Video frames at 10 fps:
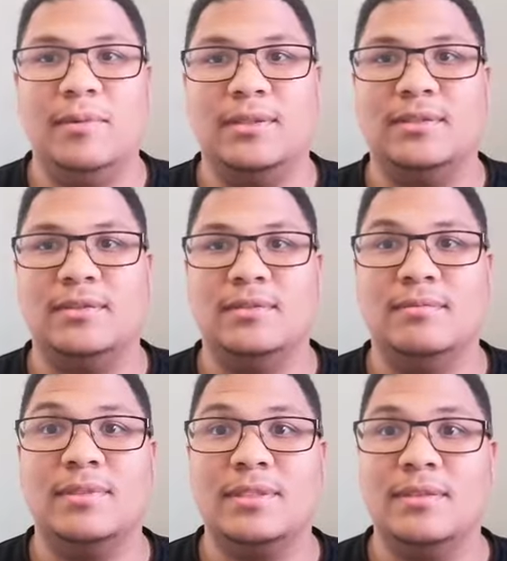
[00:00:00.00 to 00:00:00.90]
us?
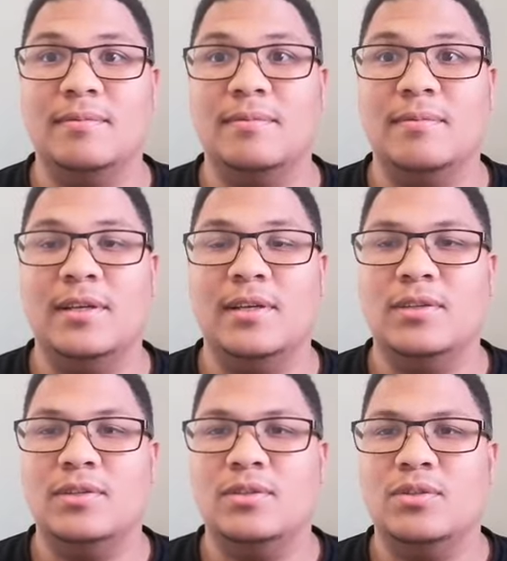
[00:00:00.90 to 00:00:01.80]
See,
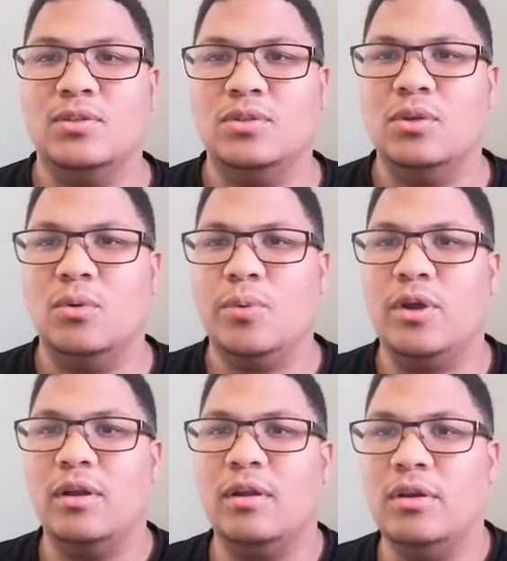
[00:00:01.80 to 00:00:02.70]
so we
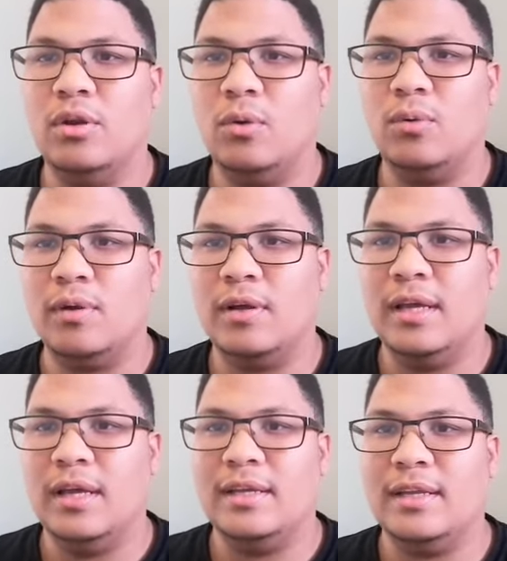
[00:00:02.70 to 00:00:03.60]
gotta know
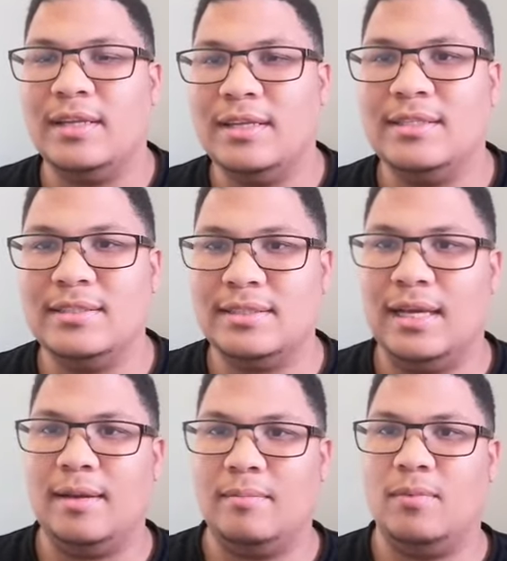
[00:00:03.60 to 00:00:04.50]
that in this
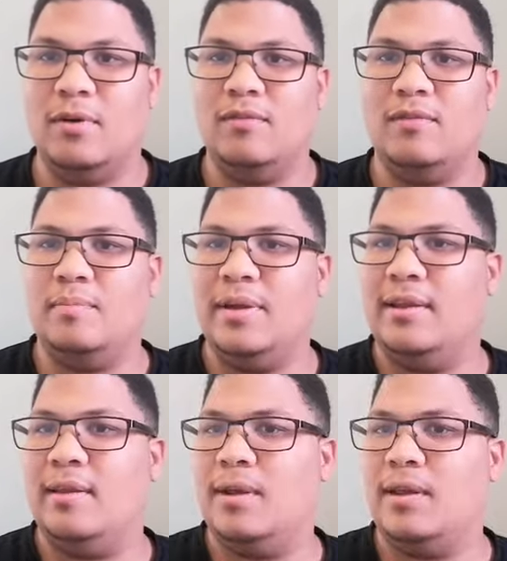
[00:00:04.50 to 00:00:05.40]
time of the
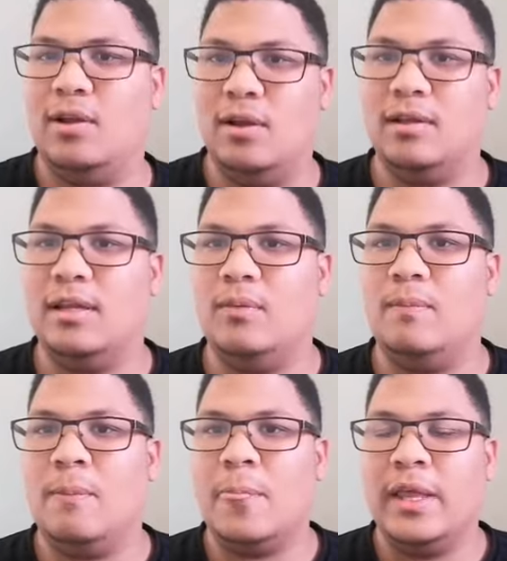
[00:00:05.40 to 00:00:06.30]
pandemic and lockdown,
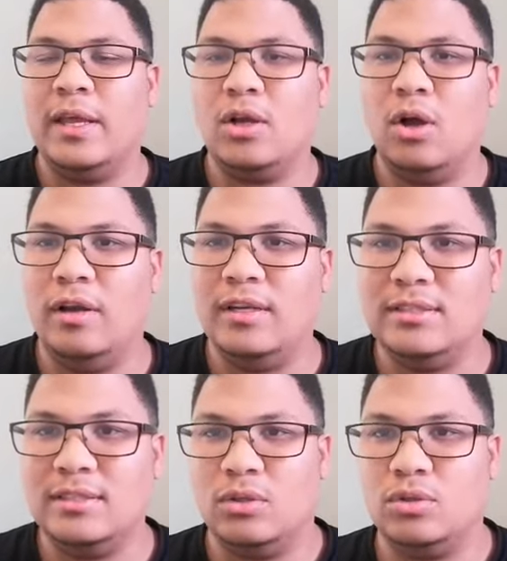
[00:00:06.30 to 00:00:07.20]
God
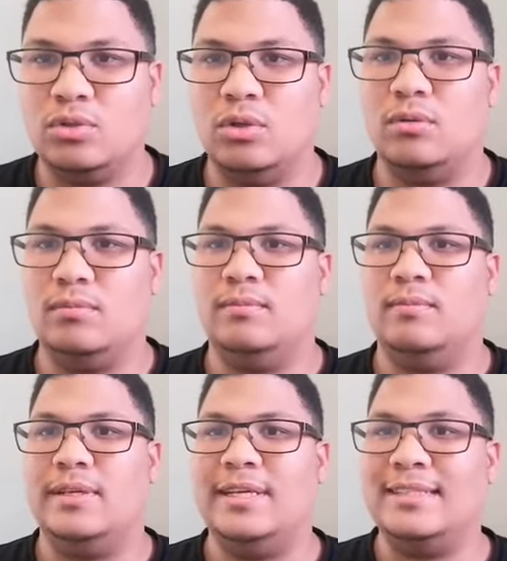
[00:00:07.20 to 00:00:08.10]
is in control.
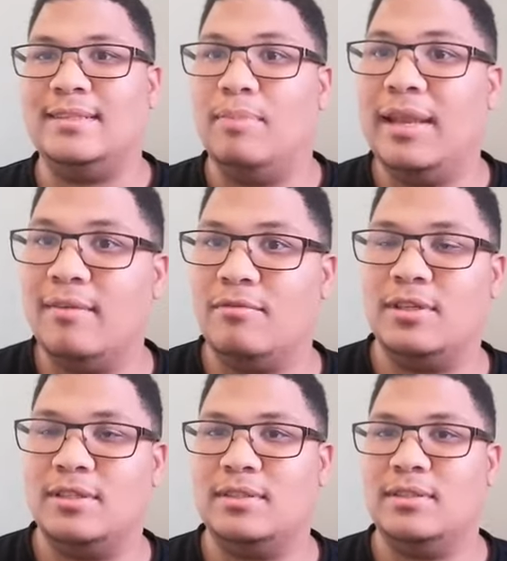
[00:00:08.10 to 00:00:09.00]
He has a plan for
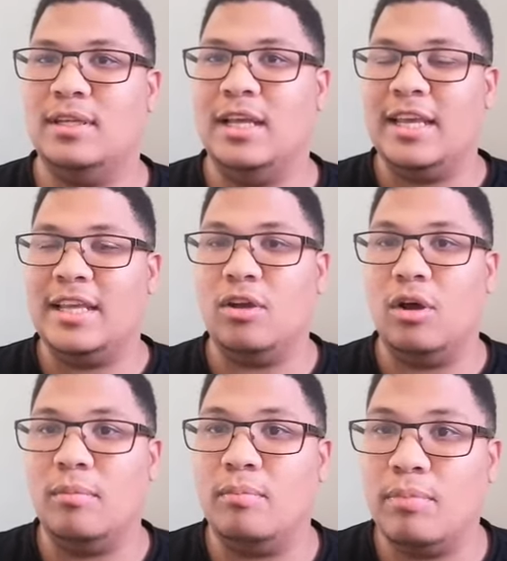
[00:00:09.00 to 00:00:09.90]
us. He
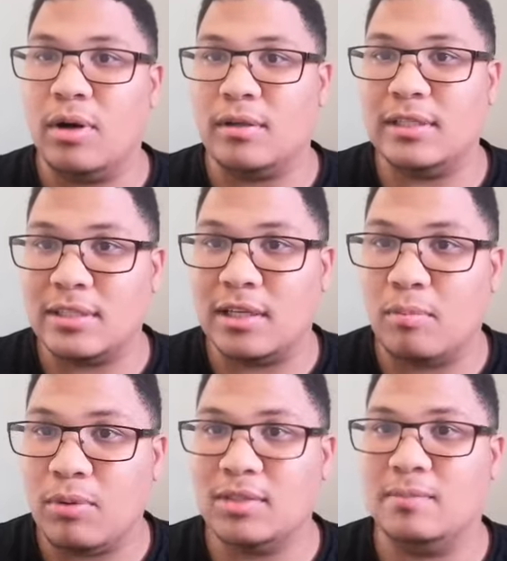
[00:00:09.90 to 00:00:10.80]
gonna it's gonna
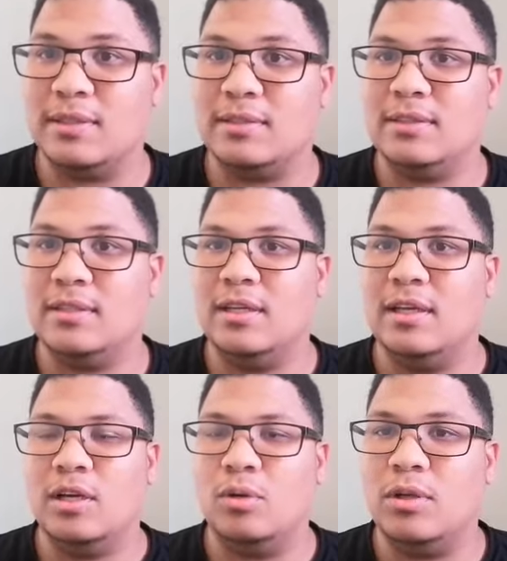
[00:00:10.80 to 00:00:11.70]
prosper us.
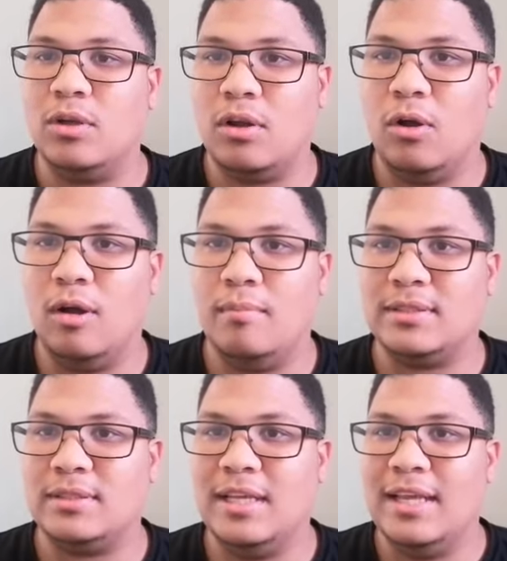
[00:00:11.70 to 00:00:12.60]
It will not harm
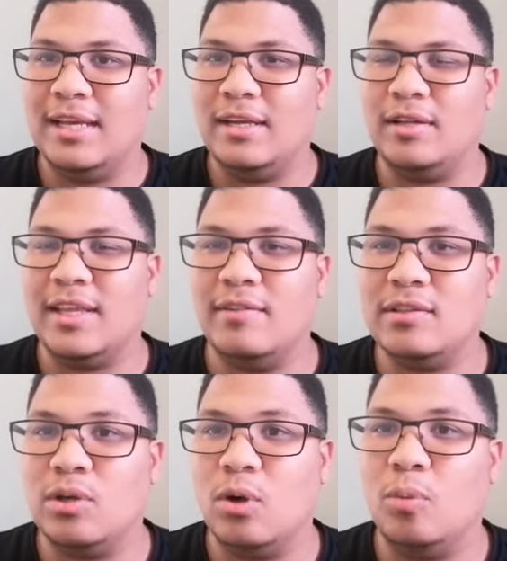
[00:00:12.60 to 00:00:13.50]
us. It will give
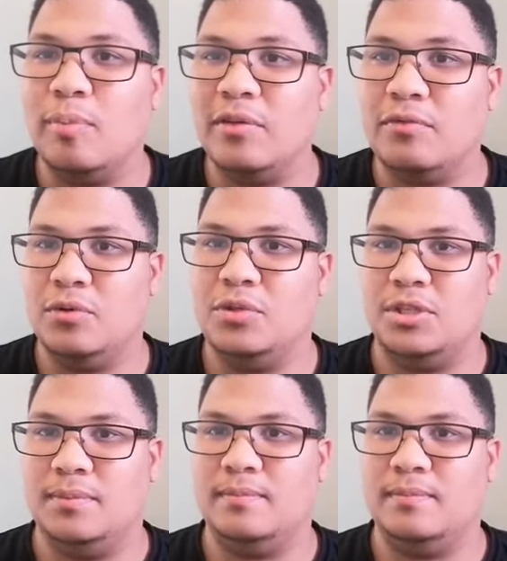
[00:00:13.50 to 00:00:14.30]
us a hope and a future.